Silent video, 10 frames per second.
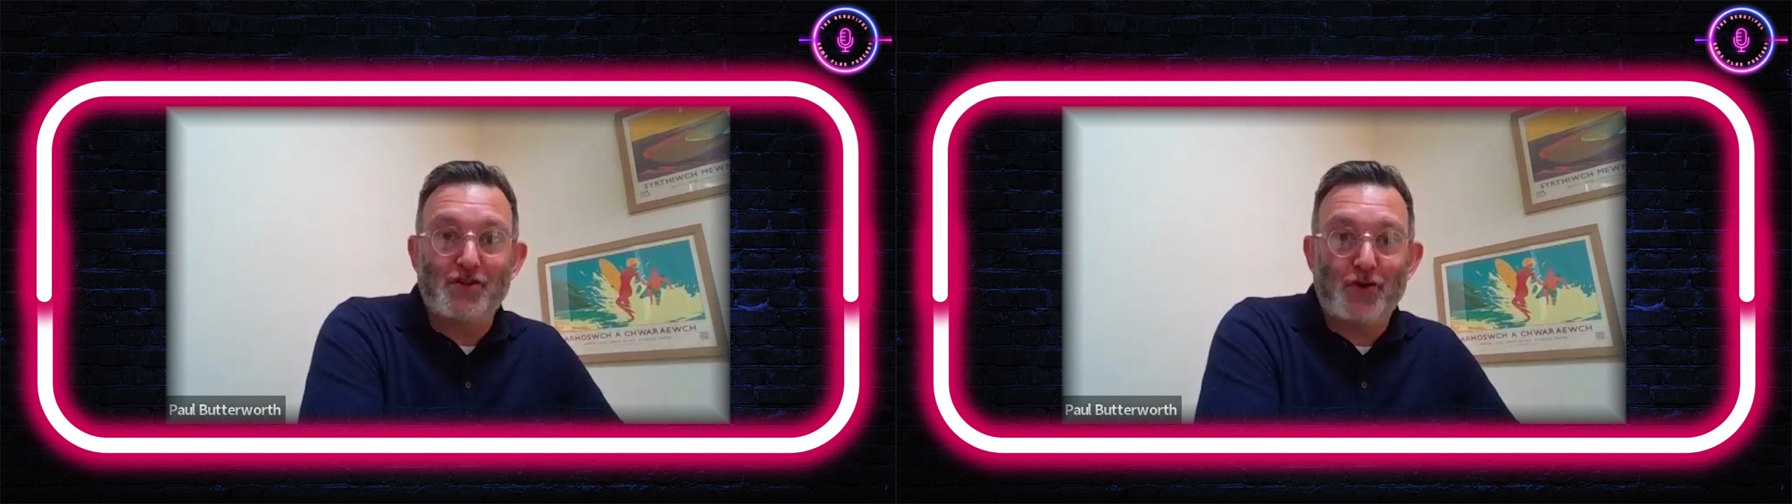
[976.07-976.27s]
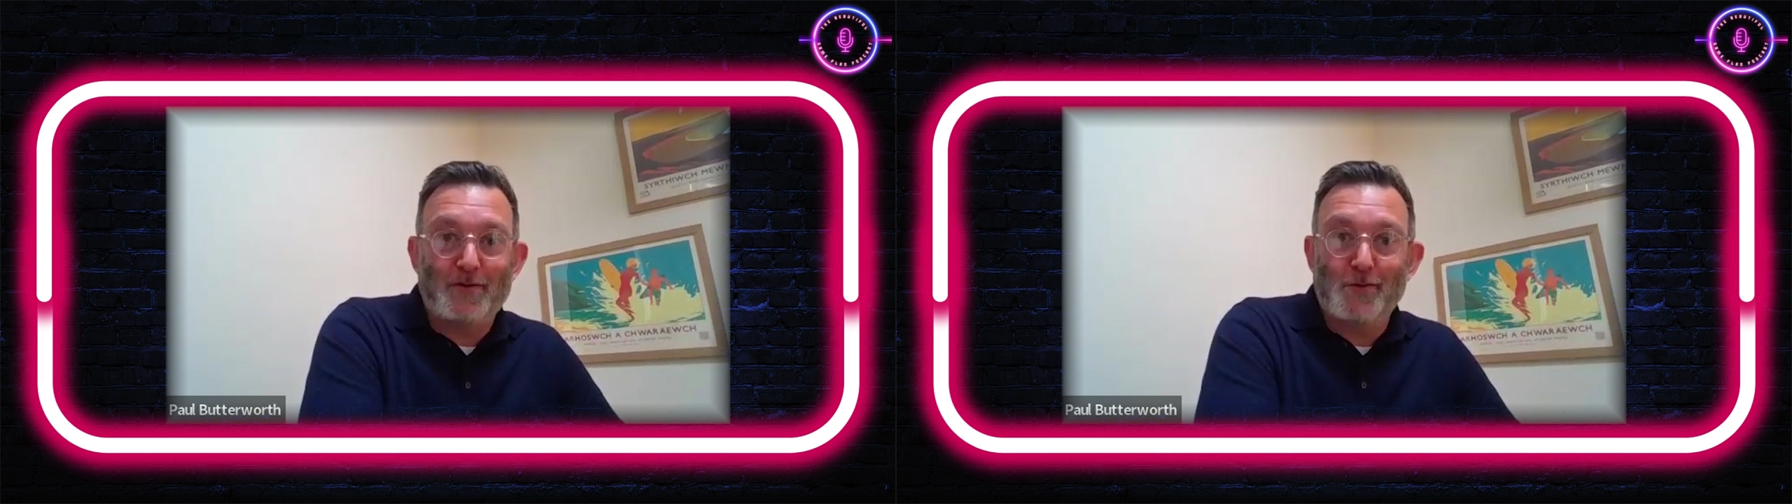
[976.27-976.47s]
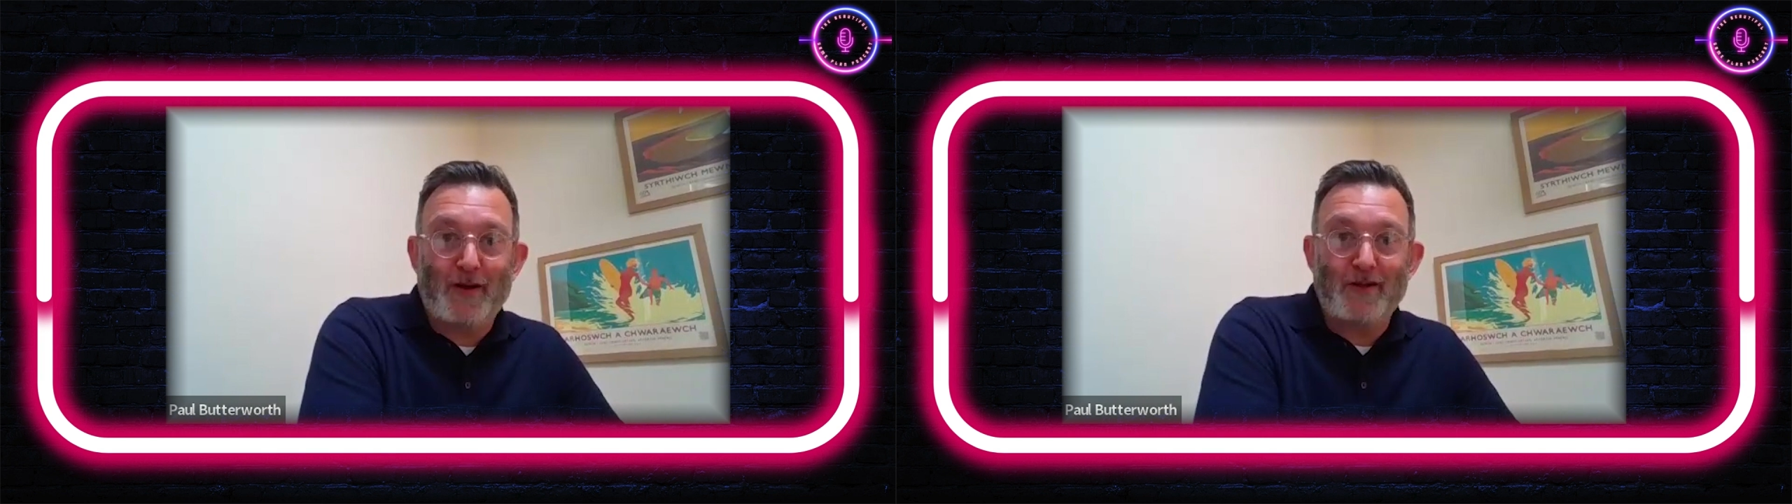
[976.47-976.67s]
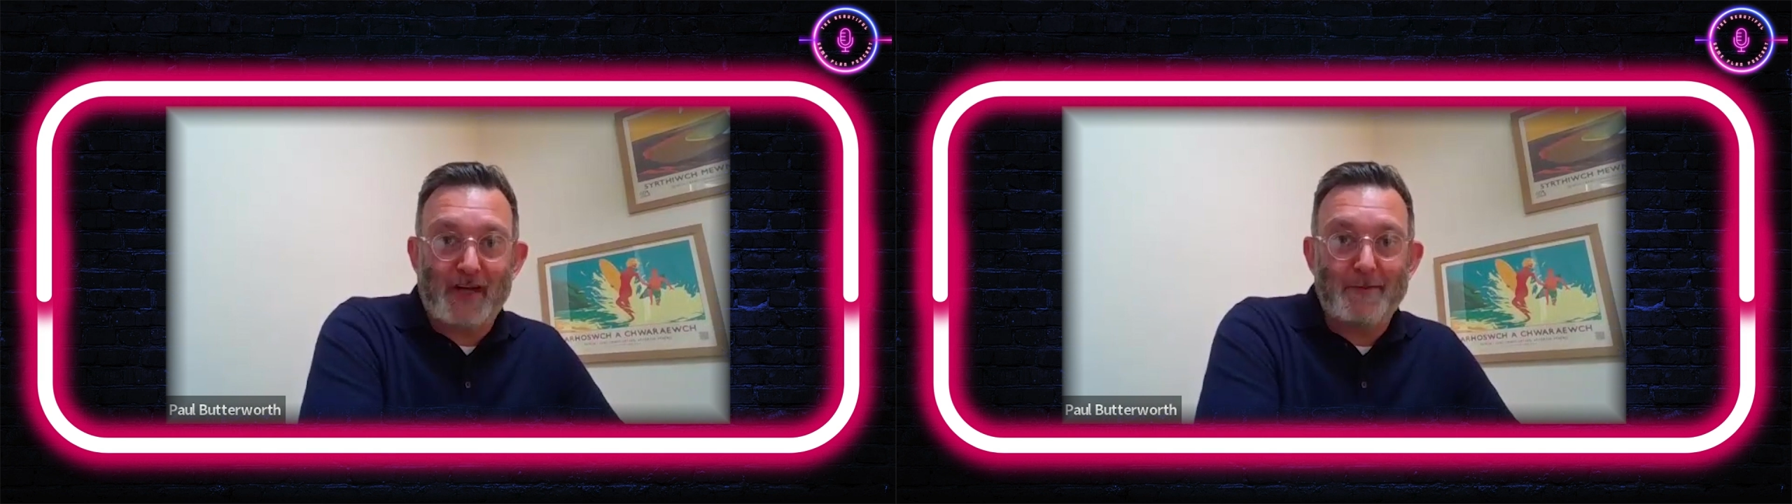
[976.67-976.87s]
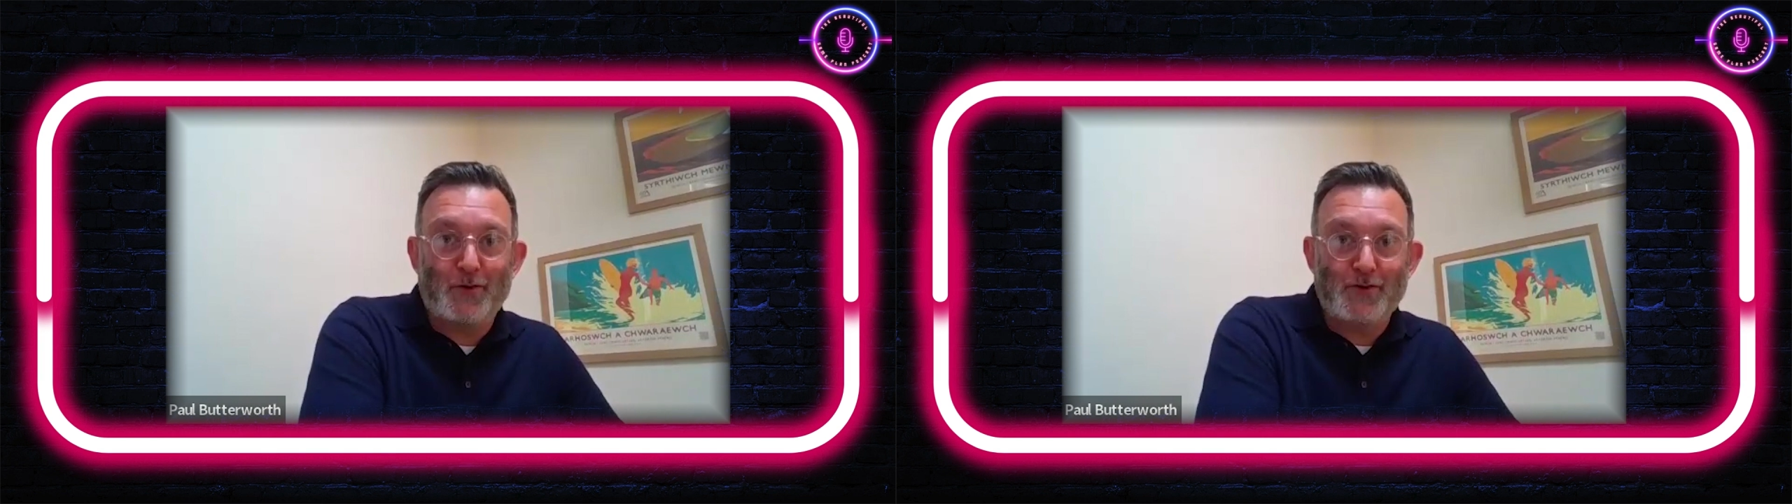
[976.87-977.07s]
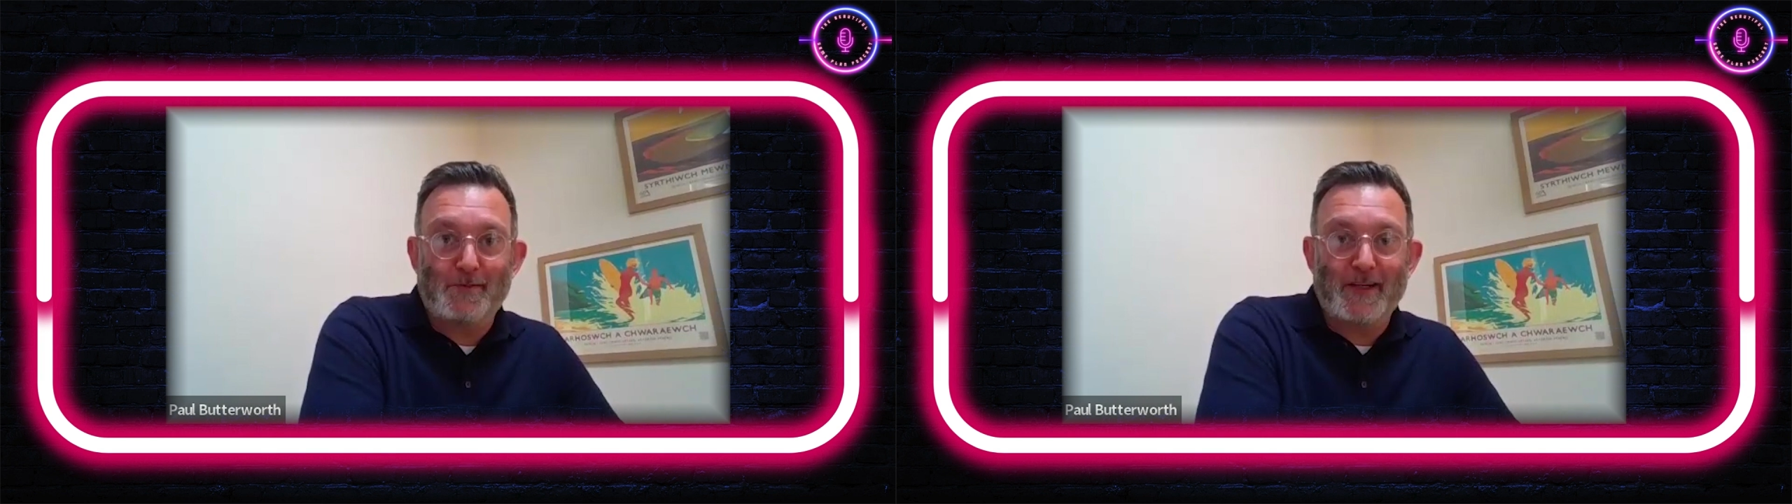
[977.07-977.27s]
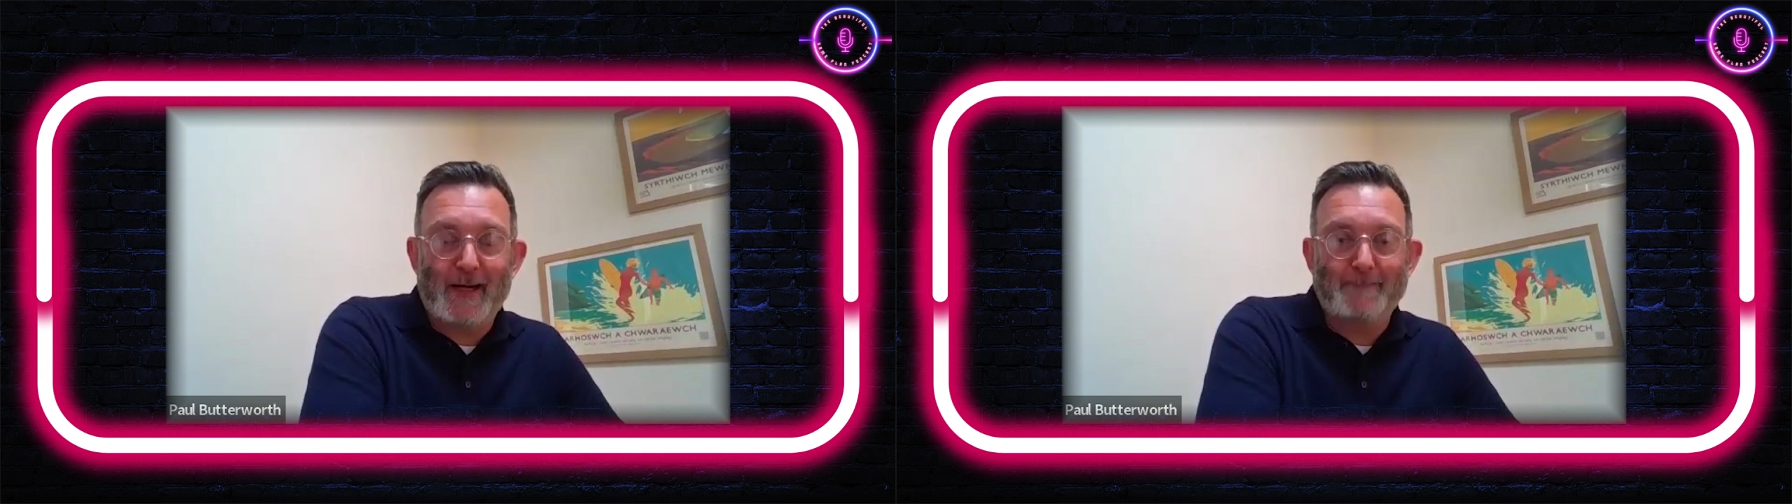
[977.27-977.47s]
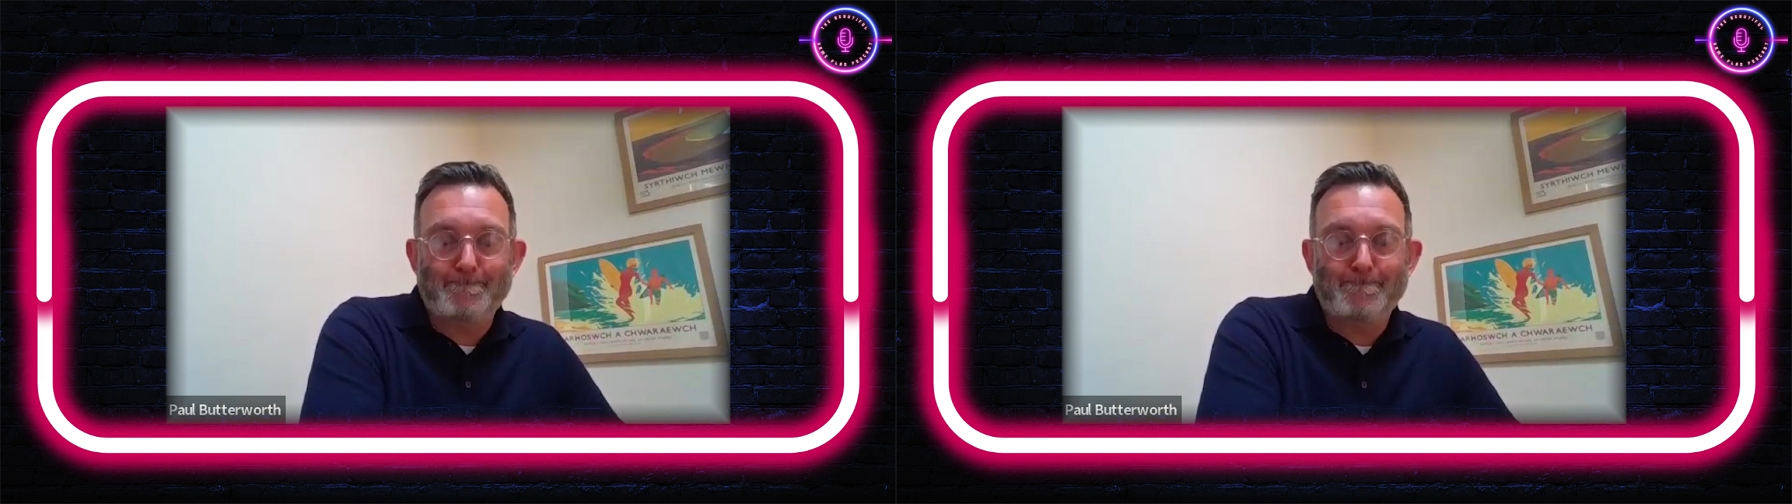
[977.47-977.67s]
job as well as they possibly can.